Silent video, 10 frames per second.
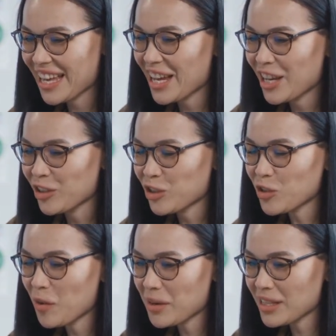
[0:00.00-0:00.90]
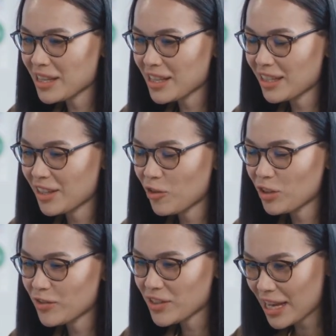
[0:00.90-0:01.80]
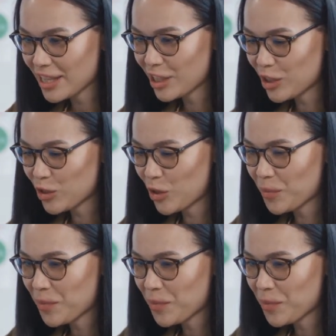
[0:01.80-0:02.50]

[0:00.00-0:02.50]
Now, one of the advantages of doctorate degrees